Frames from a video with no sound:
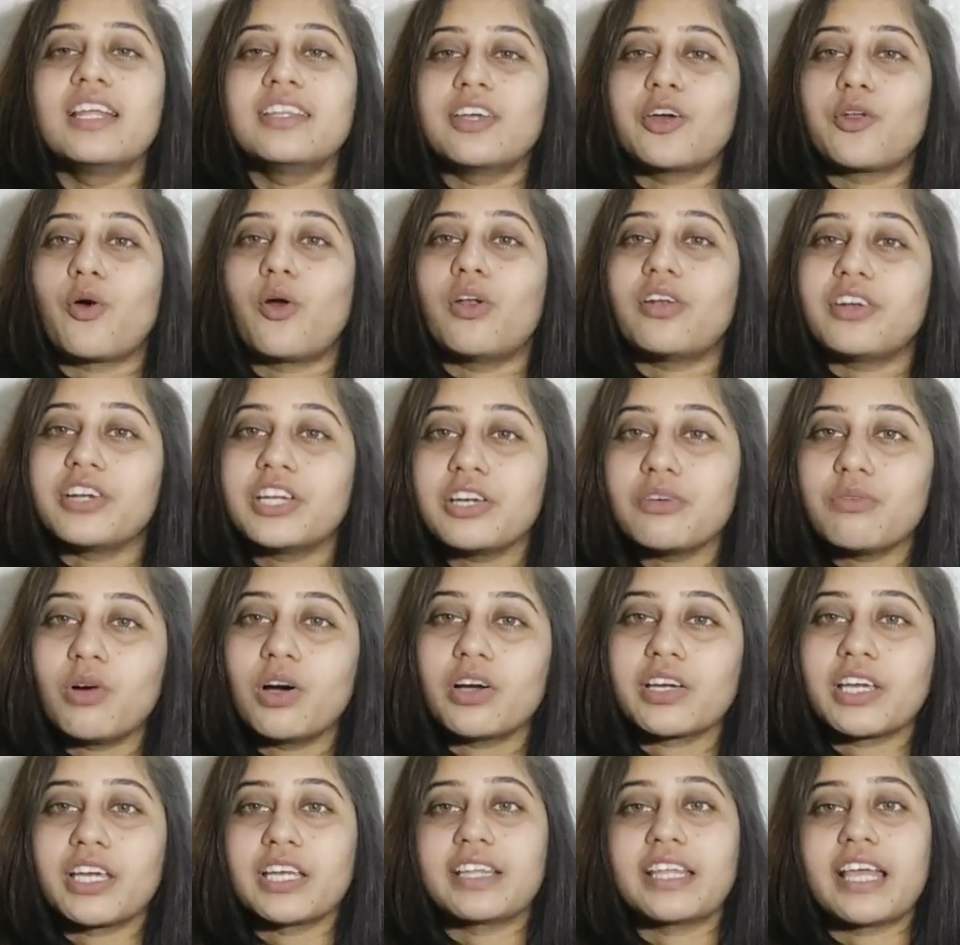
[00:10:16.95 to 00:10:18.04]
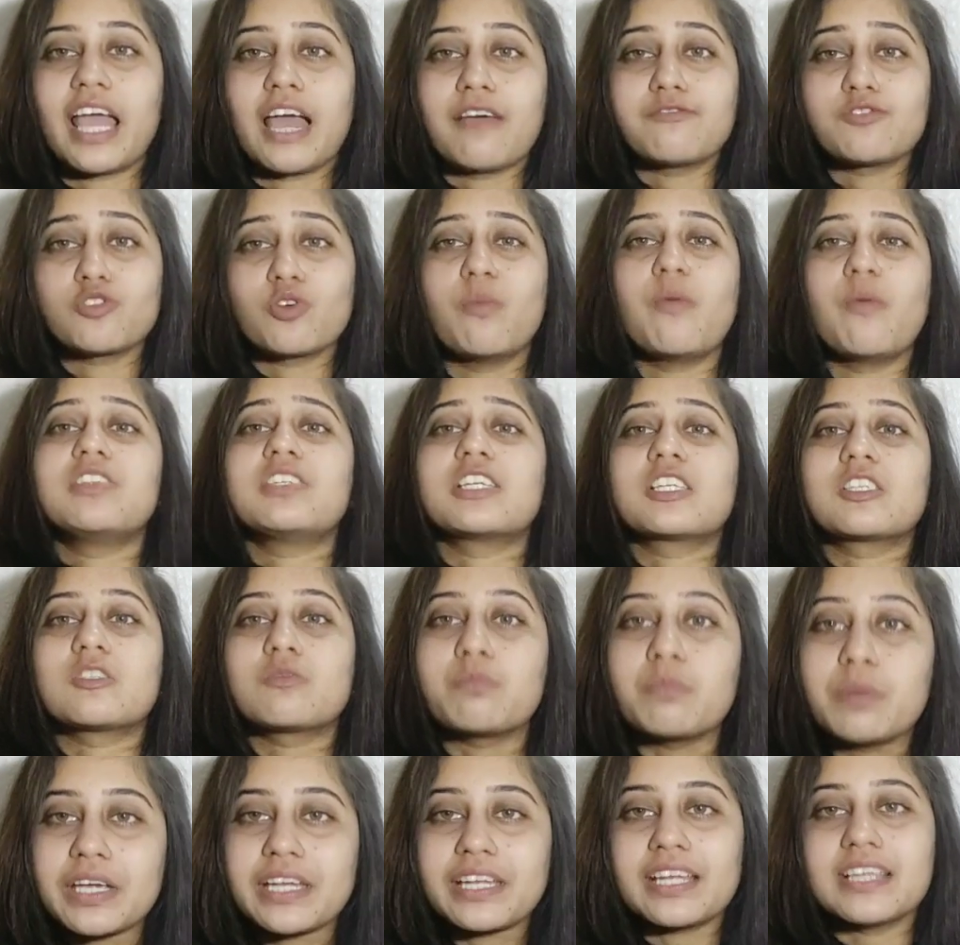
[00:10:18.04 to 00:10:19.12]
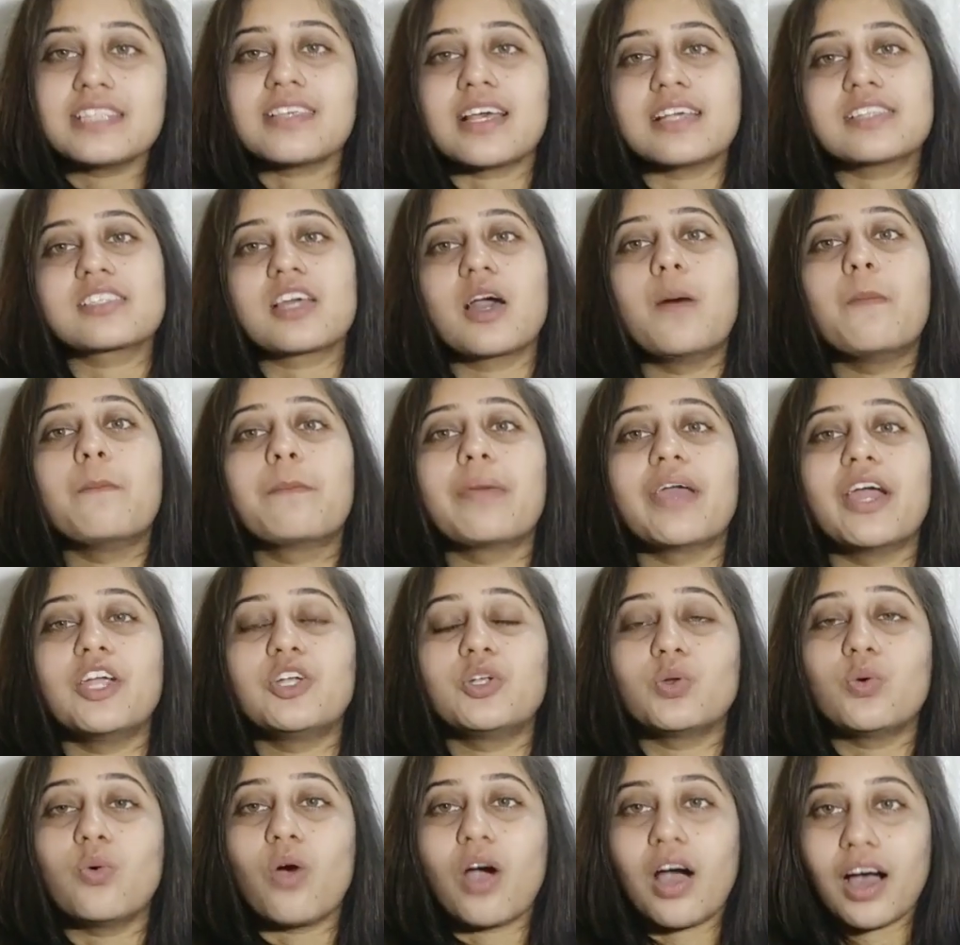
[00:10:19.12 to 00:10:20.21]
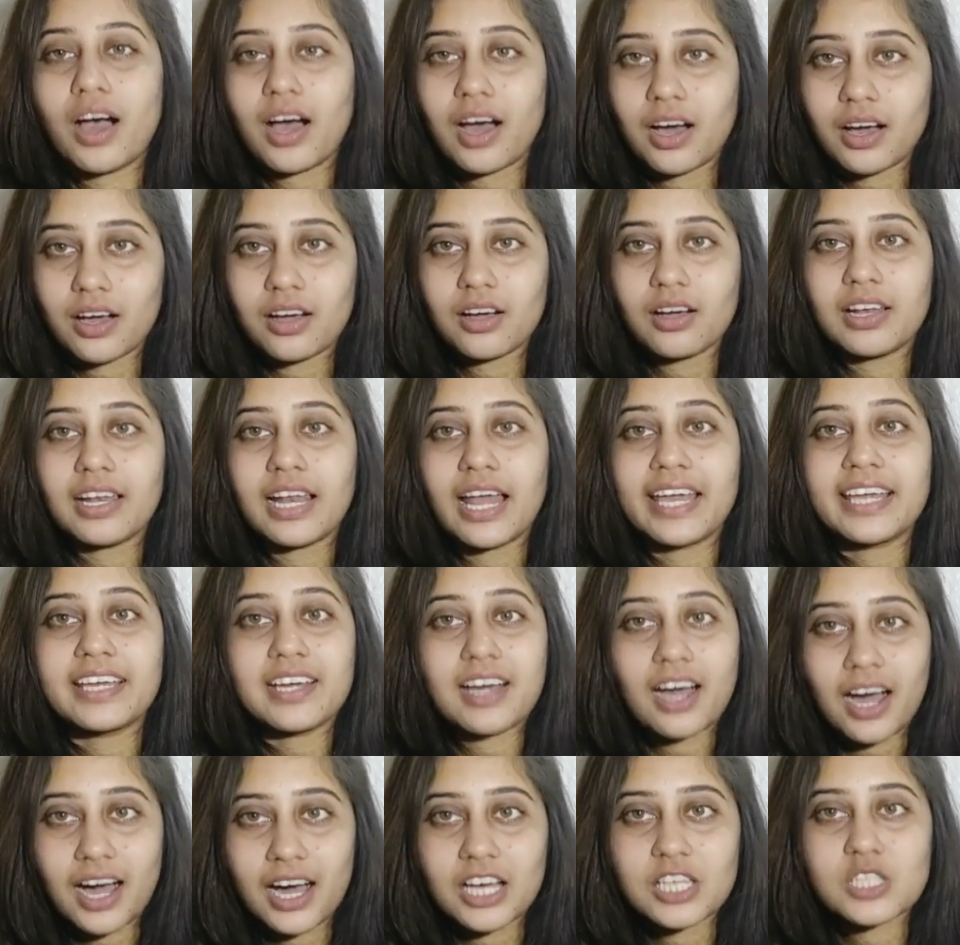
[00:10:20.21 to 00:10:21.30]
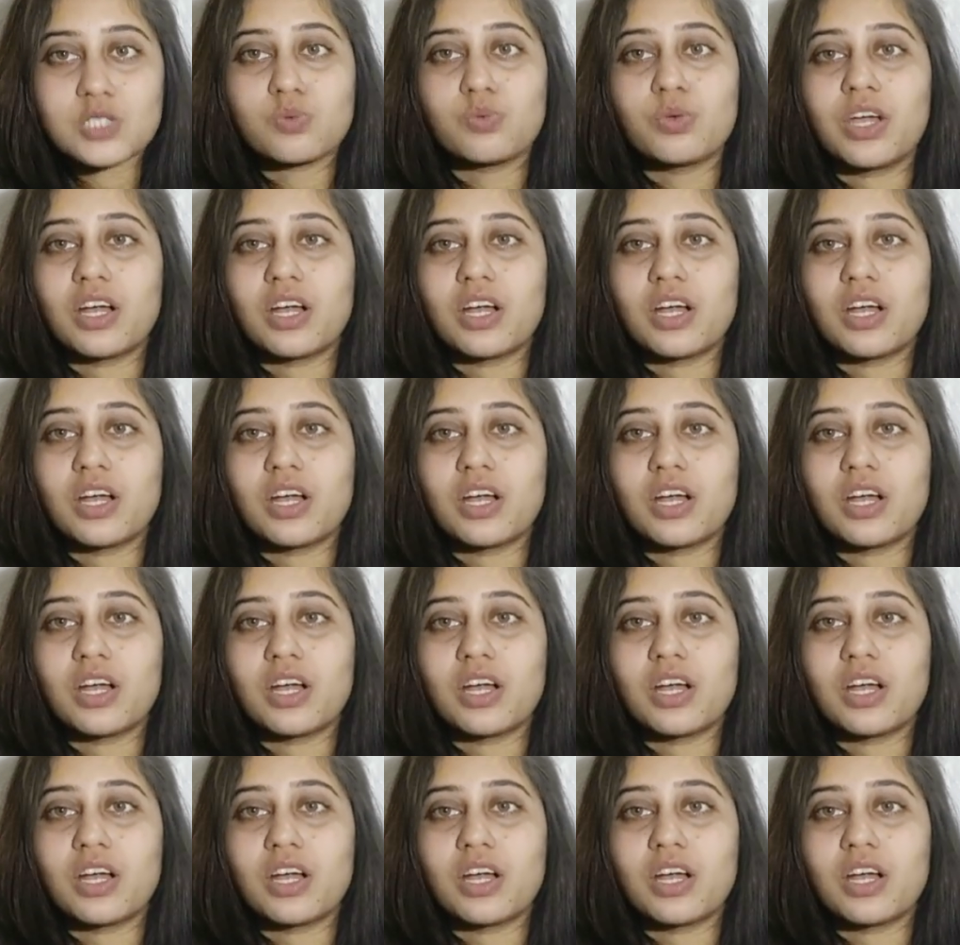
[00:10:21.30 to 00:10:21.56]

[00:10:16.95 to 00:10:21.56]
They're already working. They have so much experience as compared to like us.